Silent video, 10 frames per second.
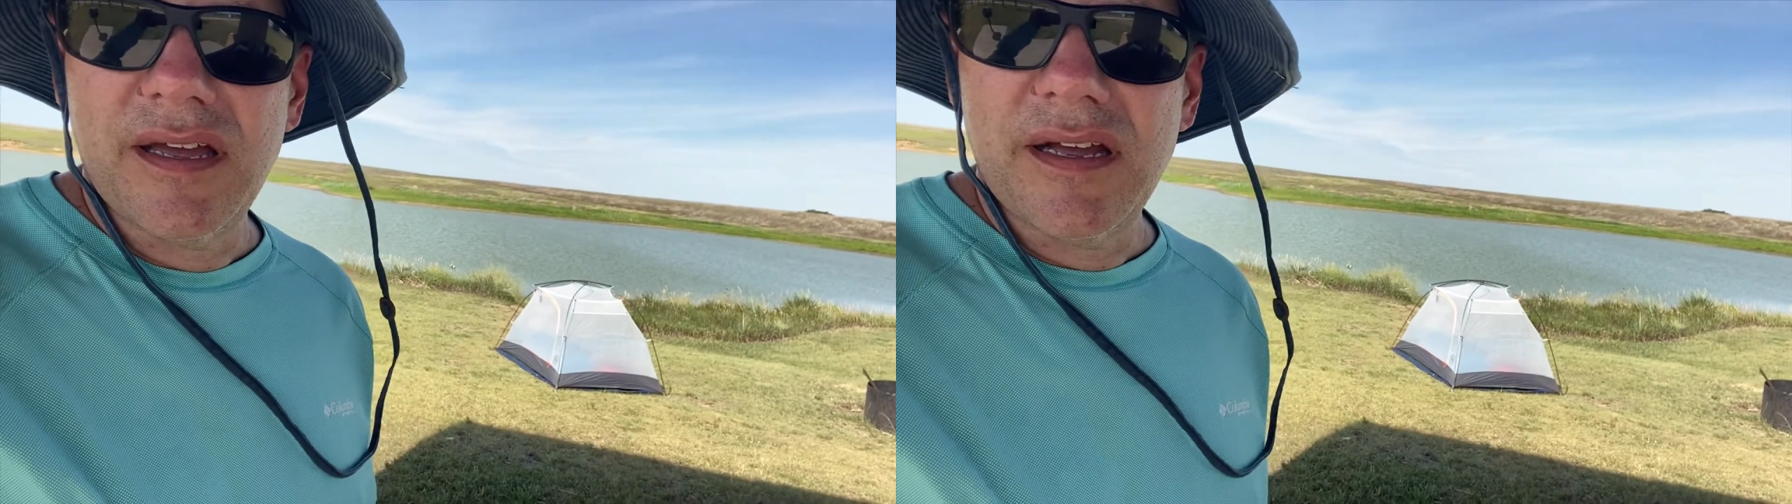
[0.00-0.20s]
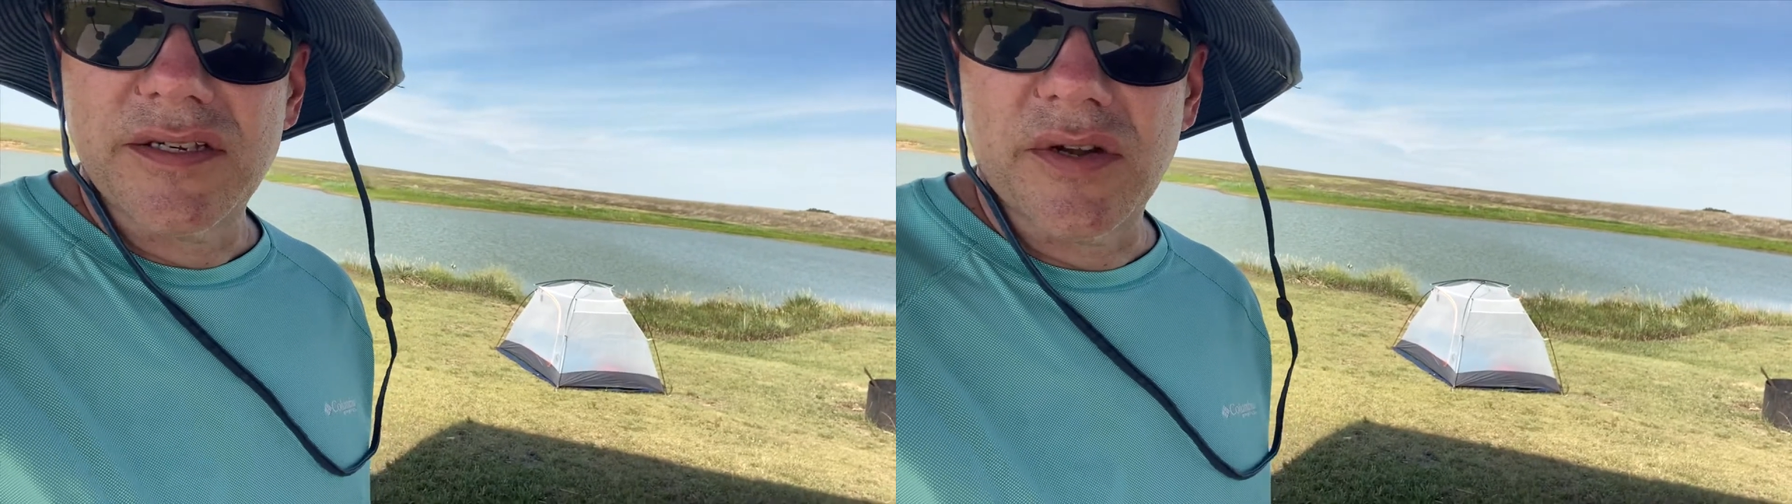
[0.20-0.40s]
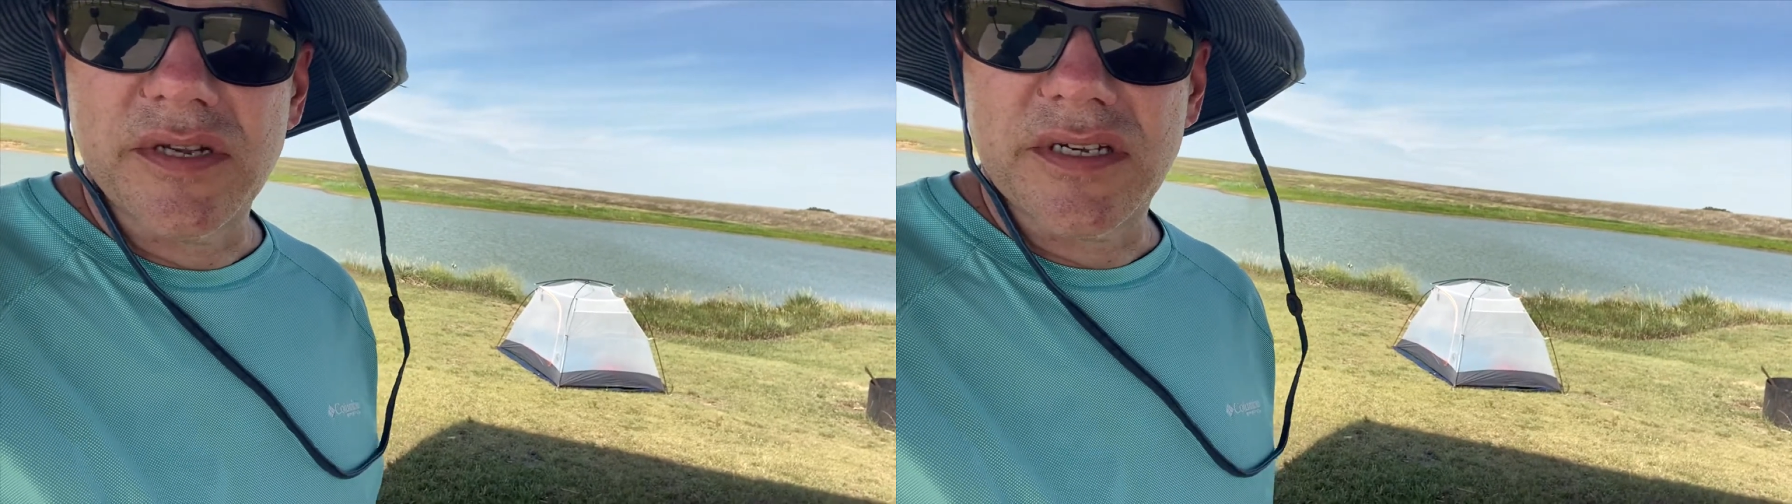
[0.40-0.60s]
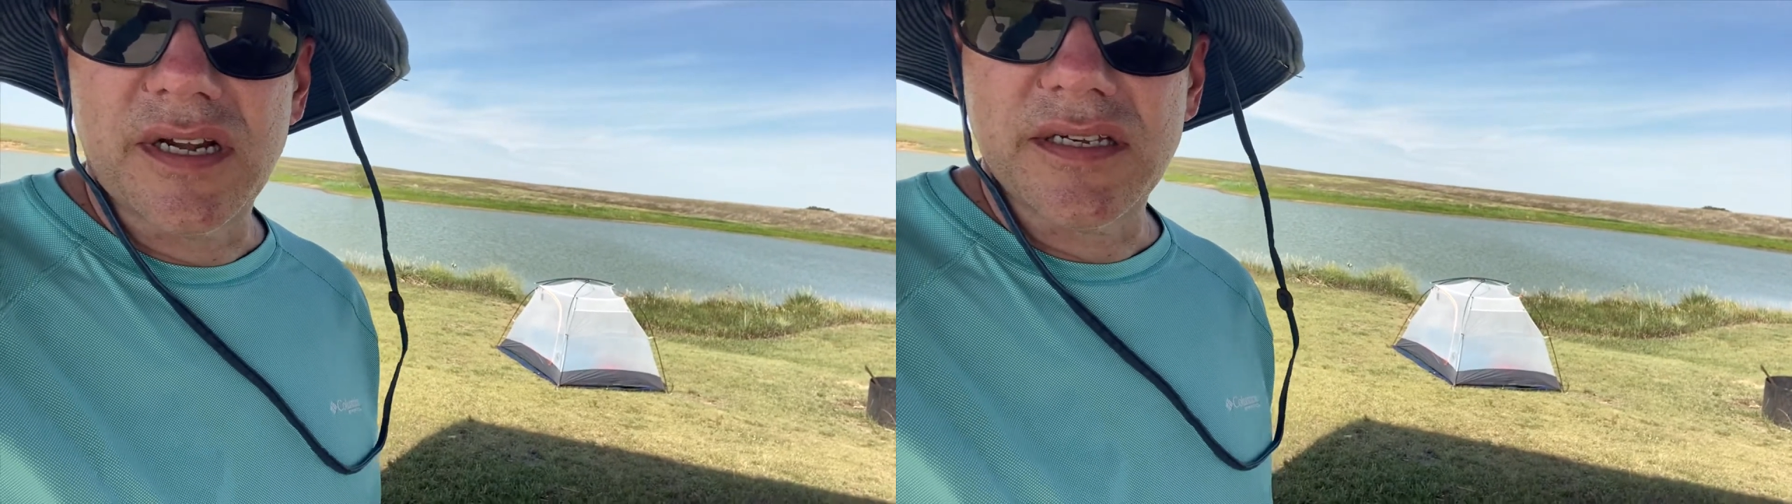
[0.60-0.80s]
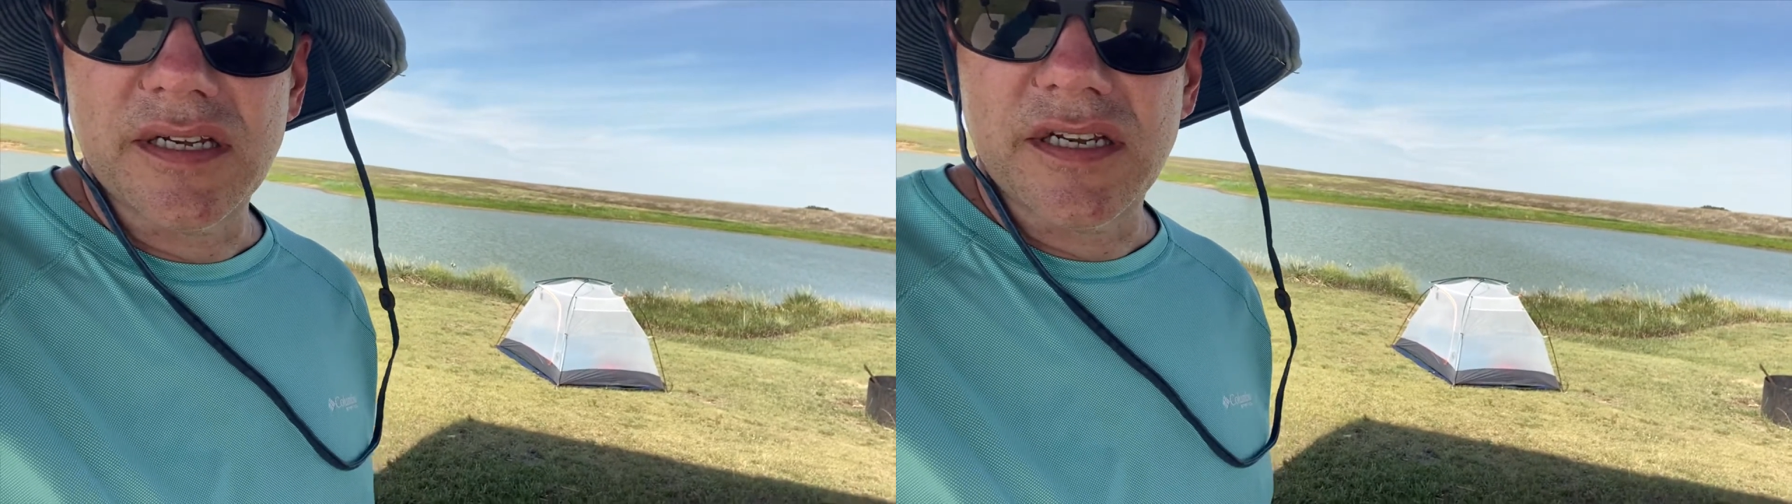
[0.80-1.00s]
so
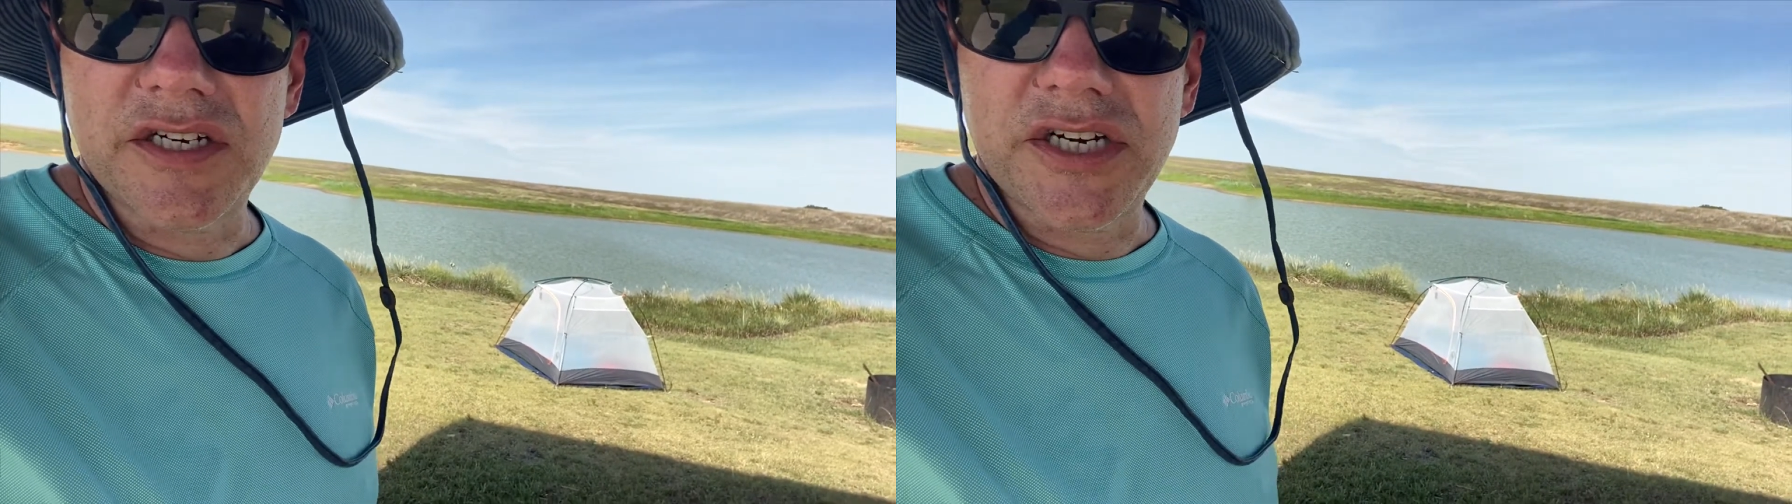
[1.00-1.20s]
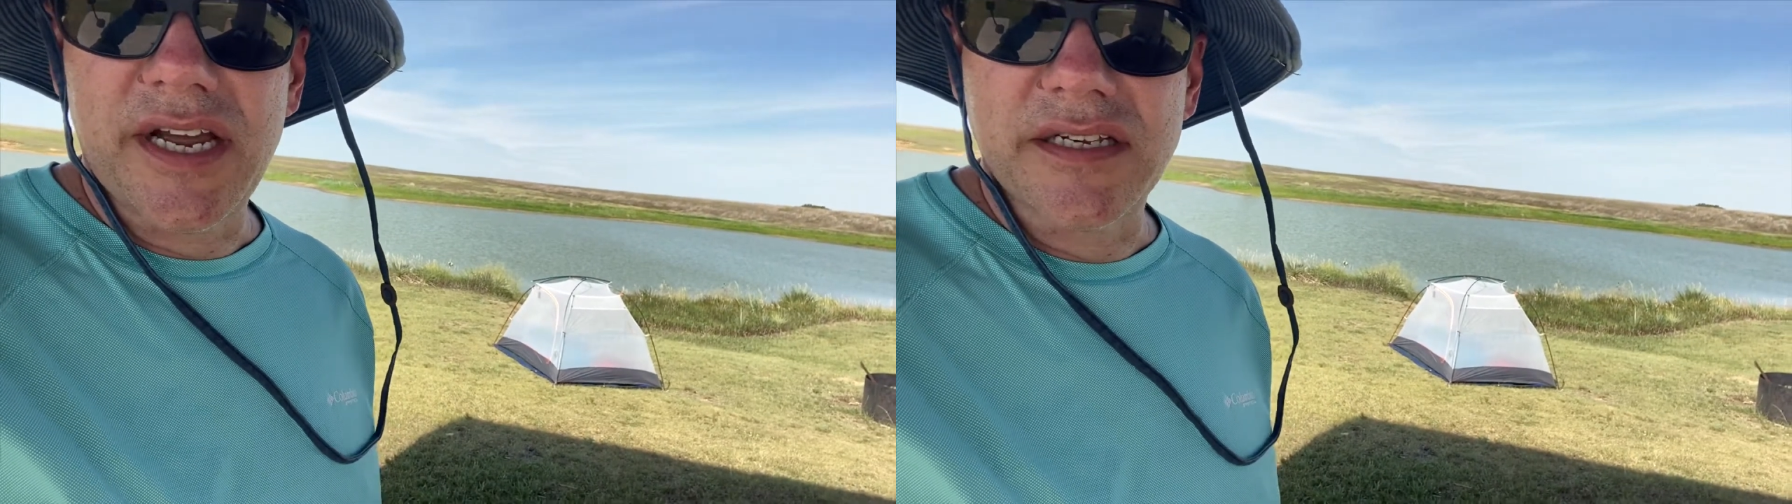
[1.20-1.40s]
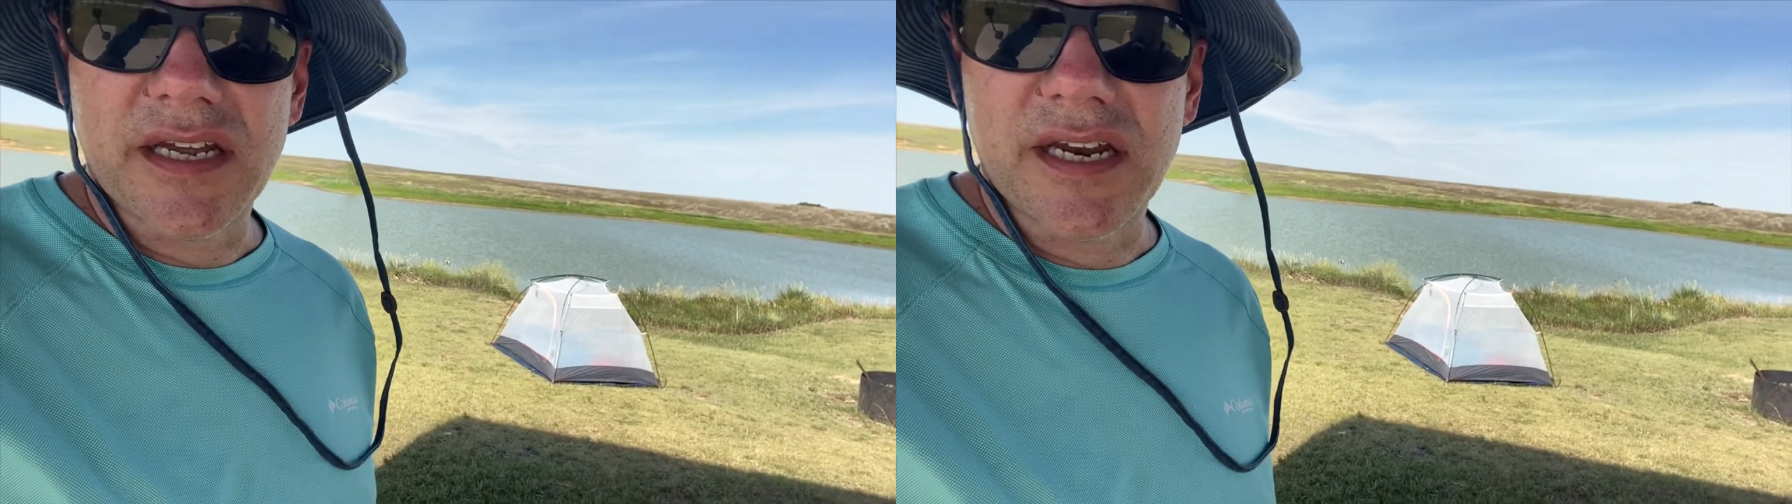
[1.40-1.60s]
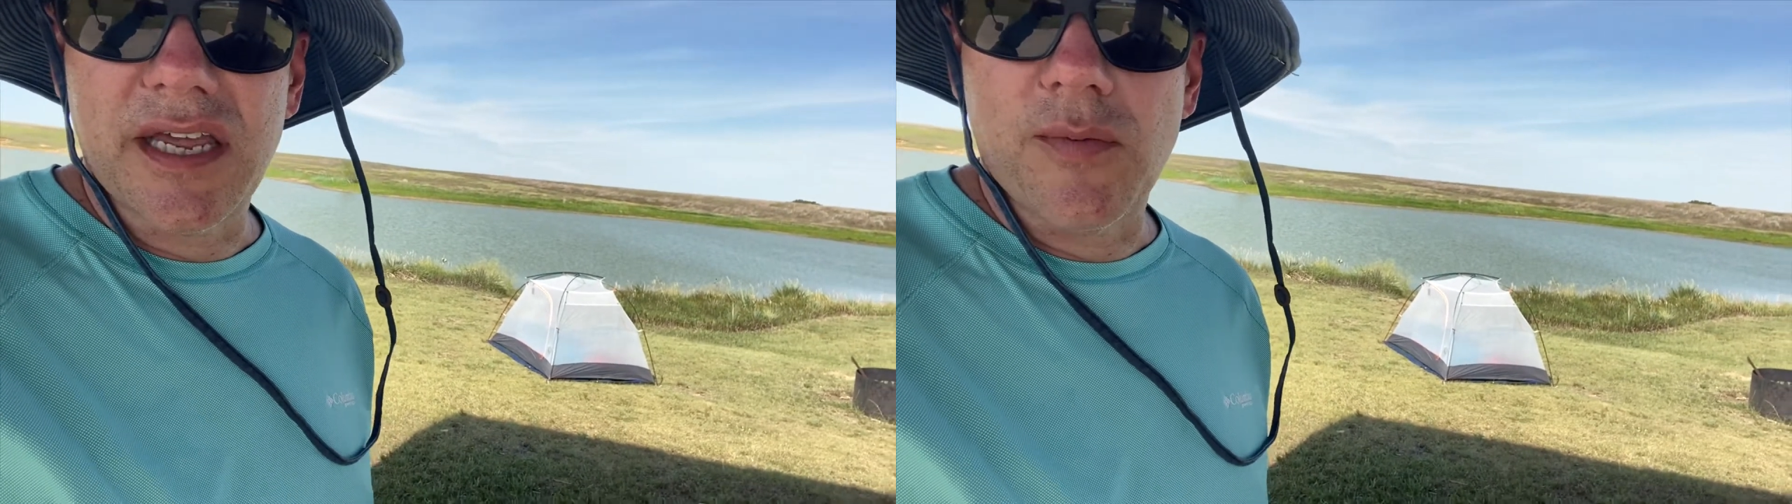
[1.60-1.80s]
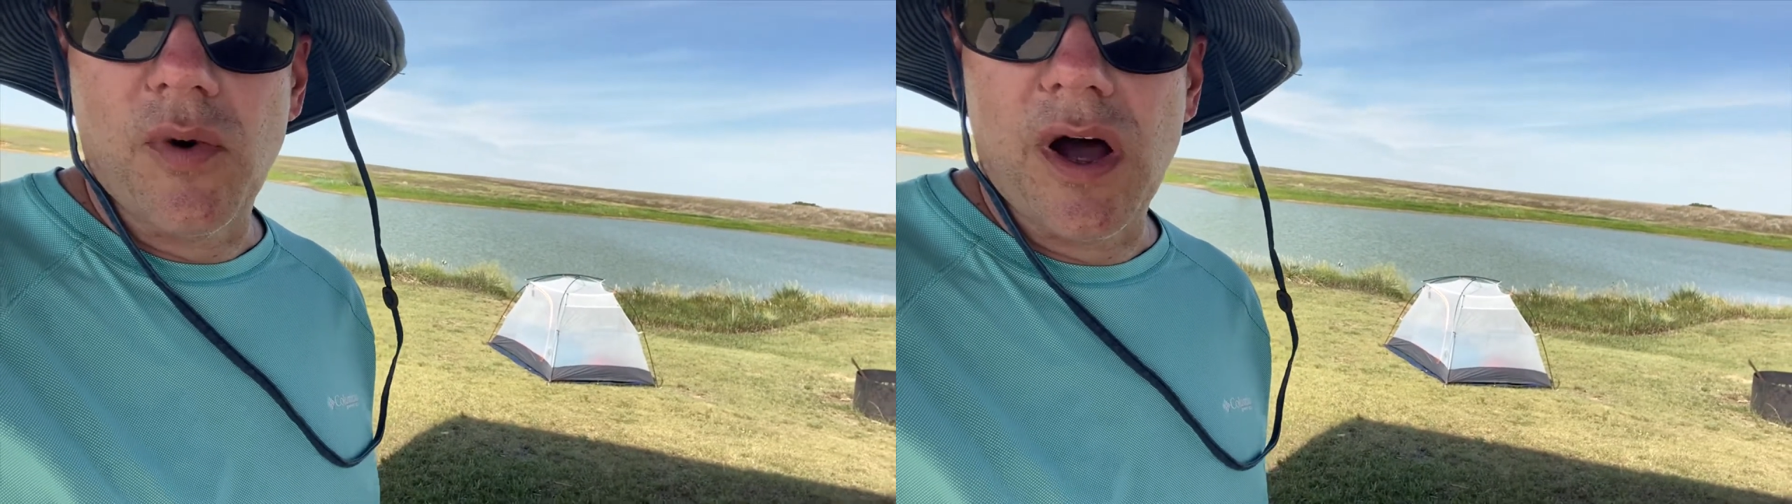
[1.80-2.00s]
the shade's going to keep
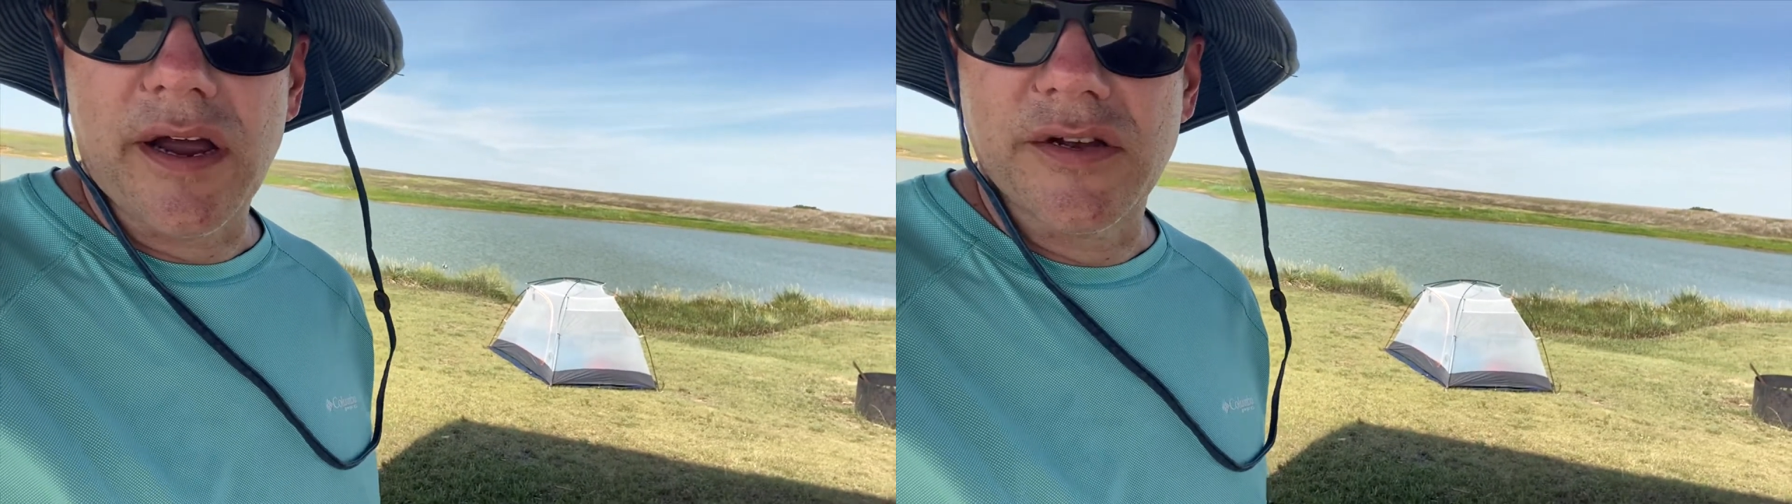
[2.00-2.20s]
walking